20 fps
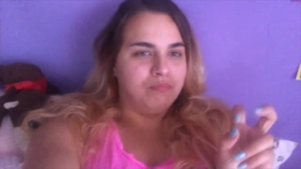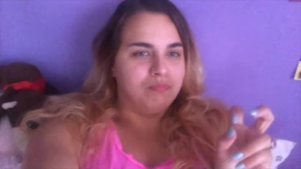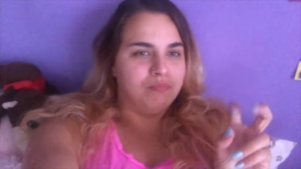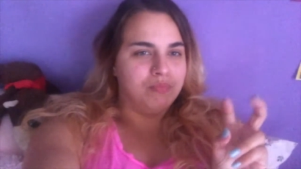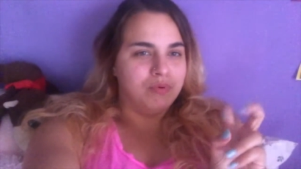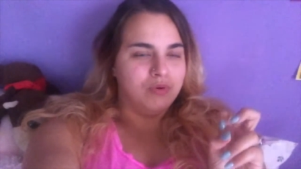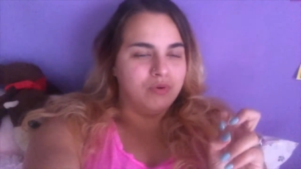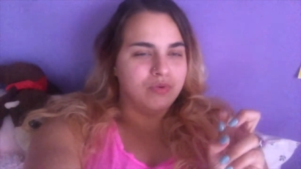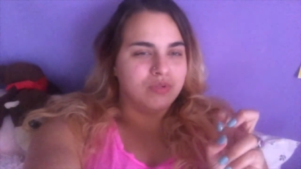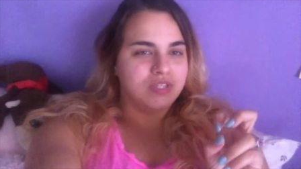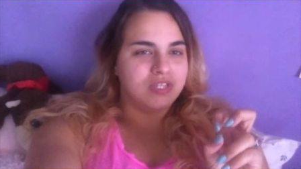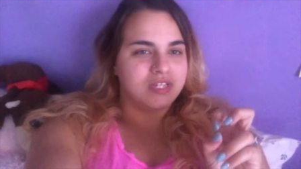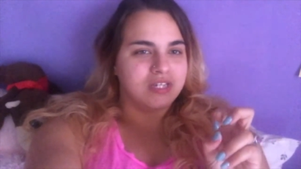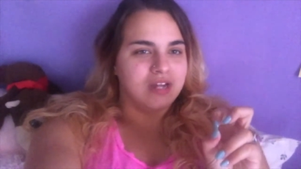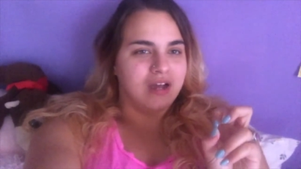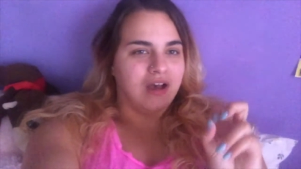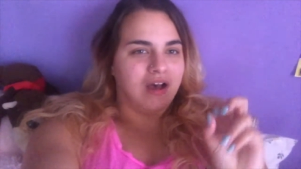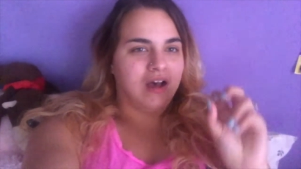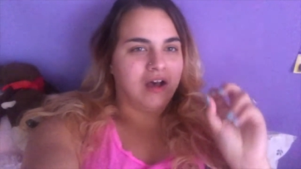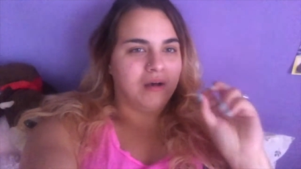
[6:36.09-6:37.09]
Boost
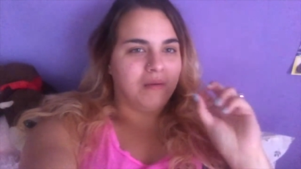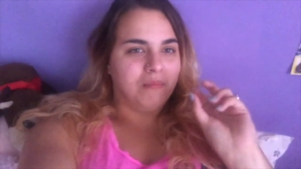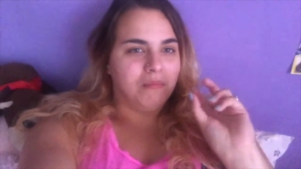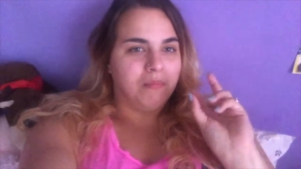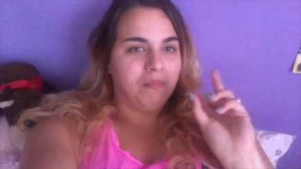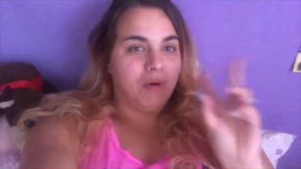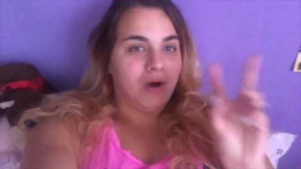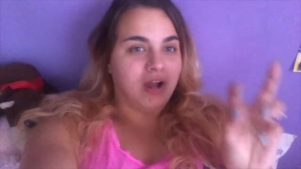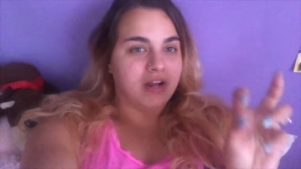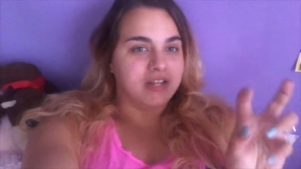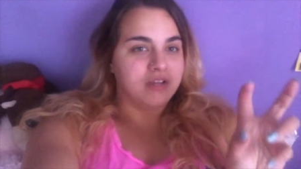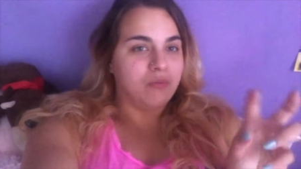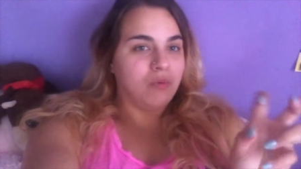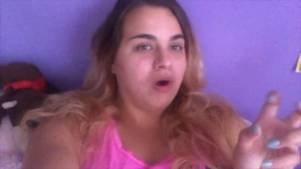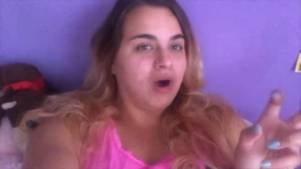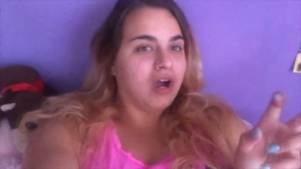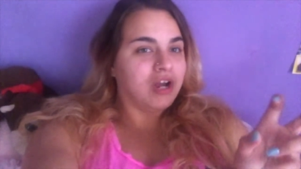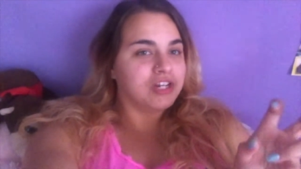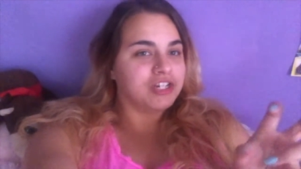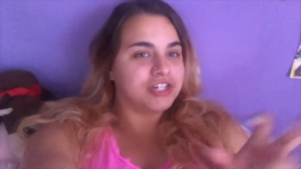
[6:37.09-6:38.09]
um, body
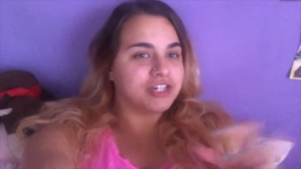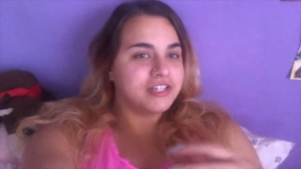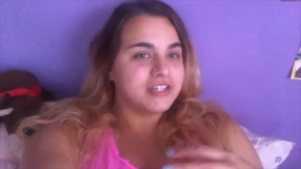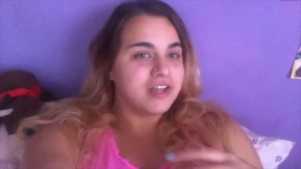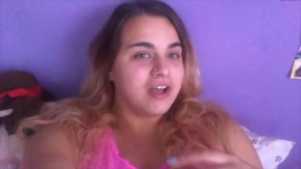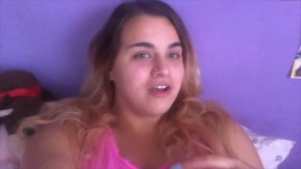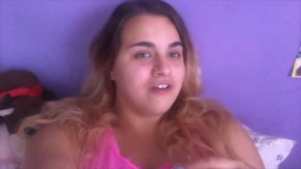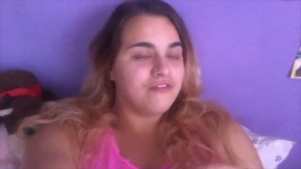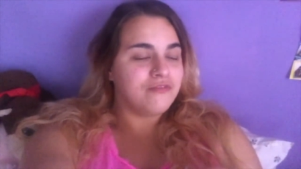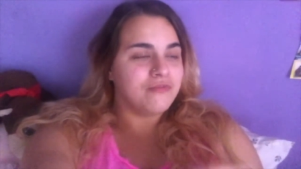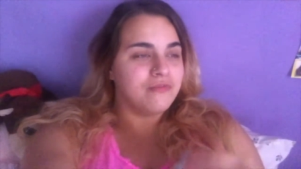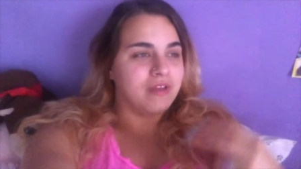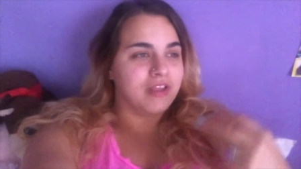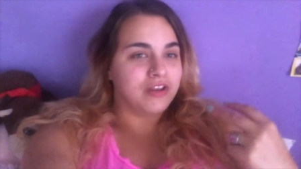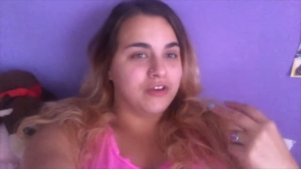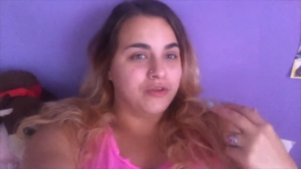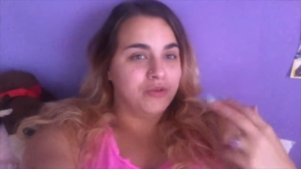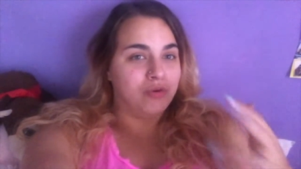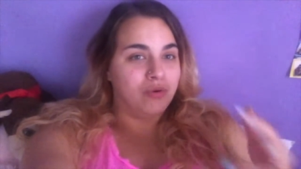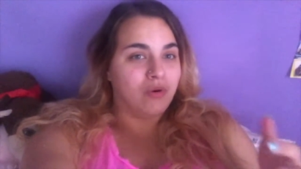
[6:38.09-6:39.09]
wash stuff in
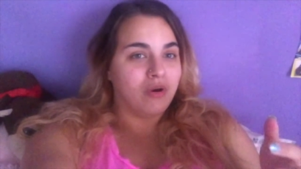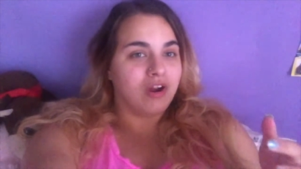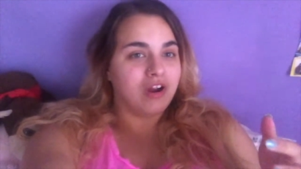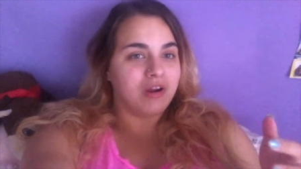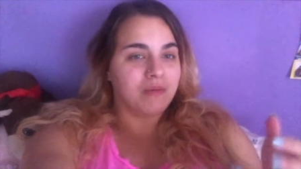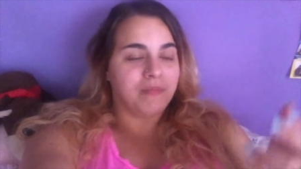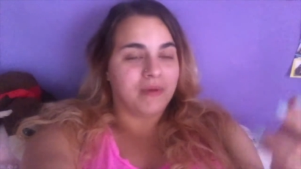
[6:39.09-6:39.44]
New York.